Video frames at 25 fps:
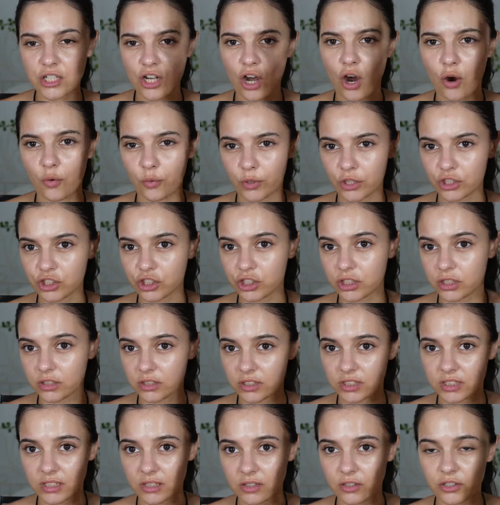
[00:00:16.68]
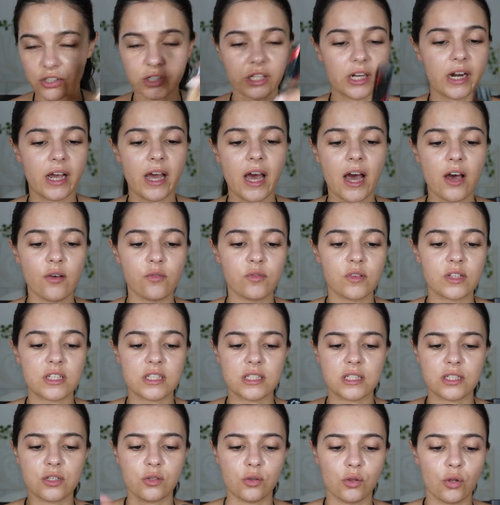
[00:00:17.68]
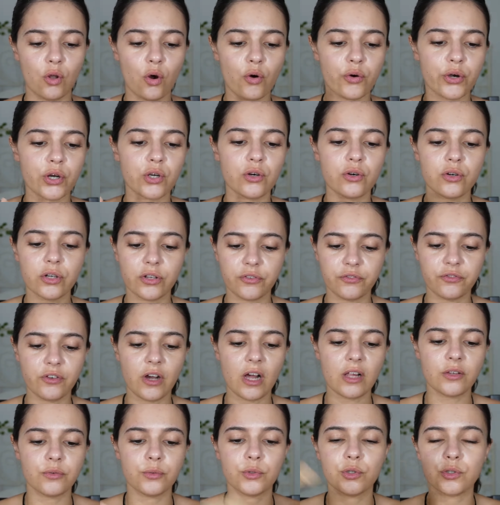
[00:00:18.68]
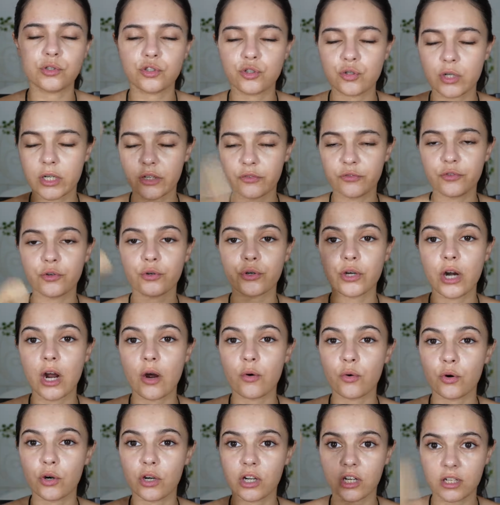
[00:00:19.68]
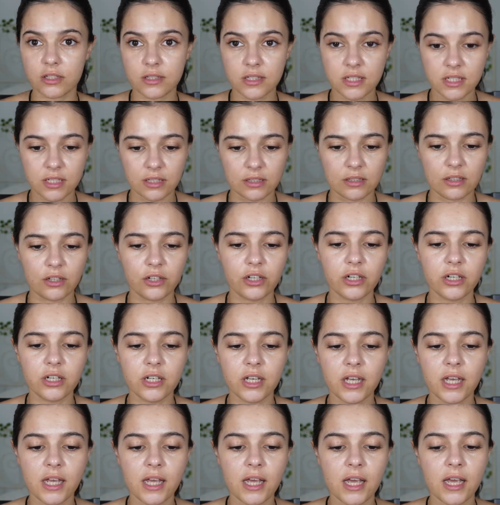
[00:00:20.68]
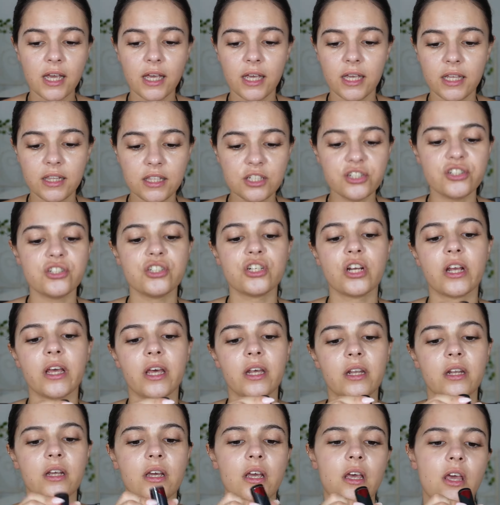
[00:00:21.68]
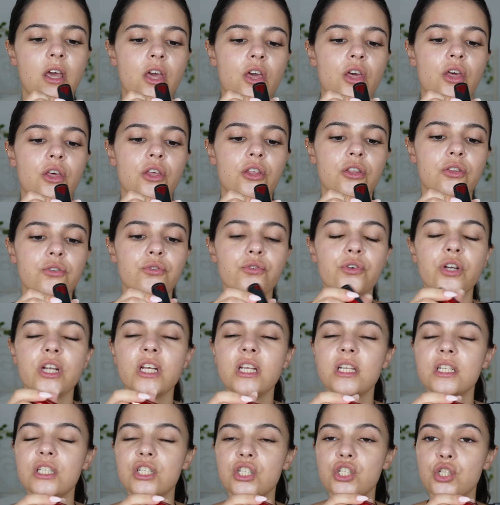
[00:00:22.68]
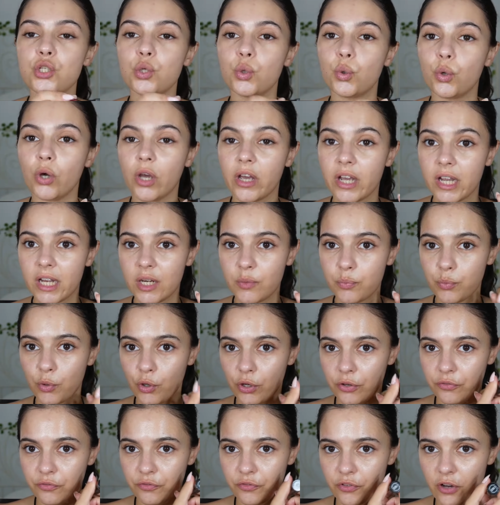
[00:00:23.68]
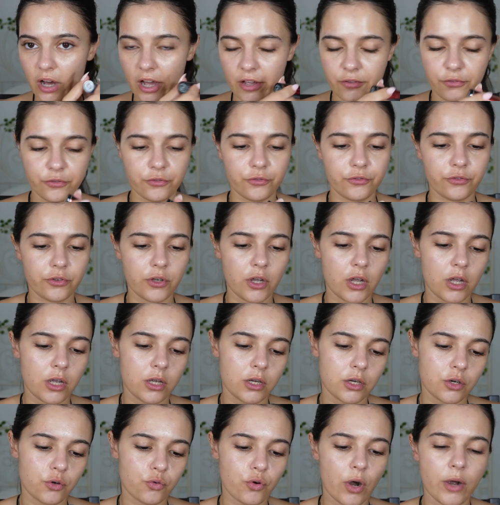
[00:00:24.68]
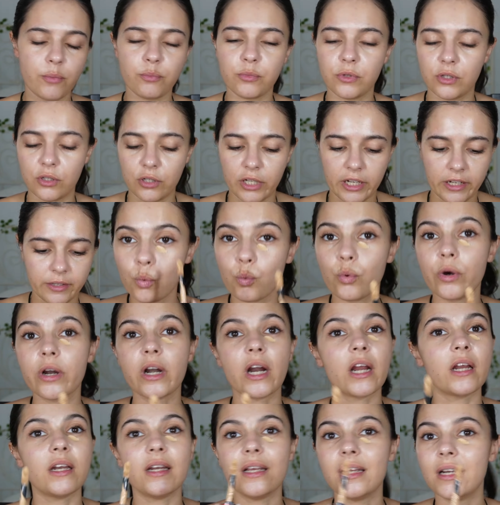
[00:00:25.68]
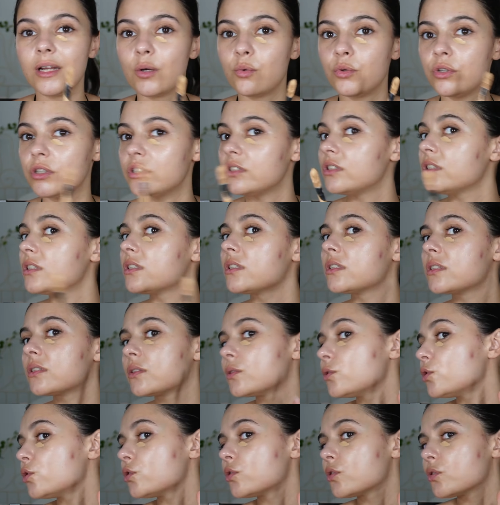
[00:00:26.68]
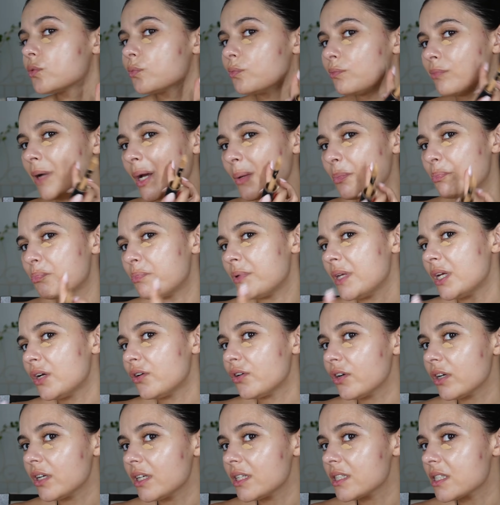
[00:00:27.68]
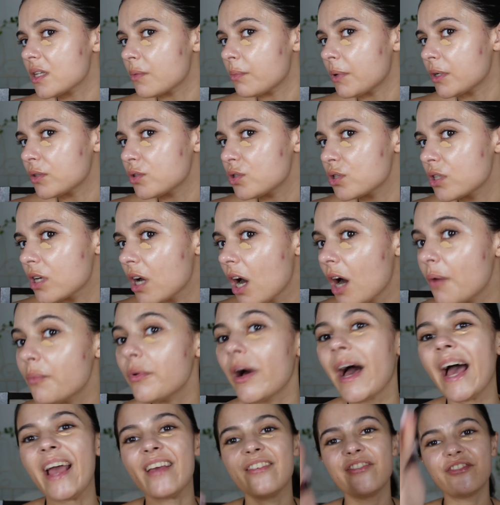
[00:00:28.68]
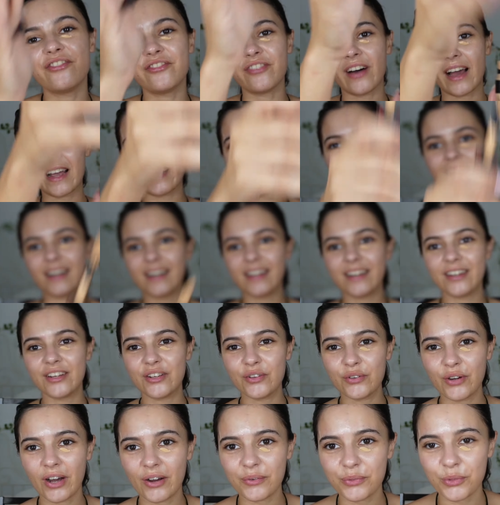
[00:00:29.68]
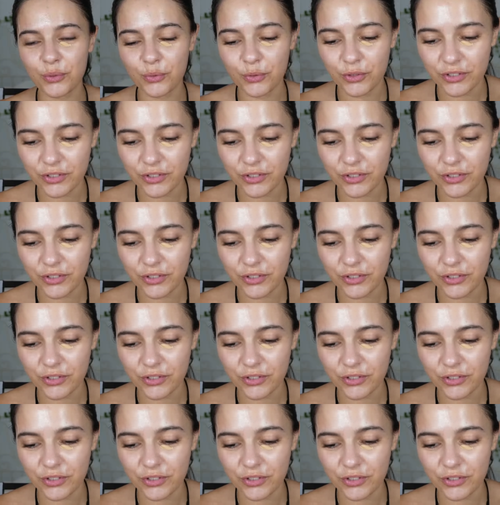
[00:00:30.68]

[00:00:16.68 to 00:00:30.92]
coverage concealer that I have. Is a L'Oreal Infallible 24-hour concealer in the shade 328.5. Creme brulee. Where I need it, where just my period is about to come. I finally knew how to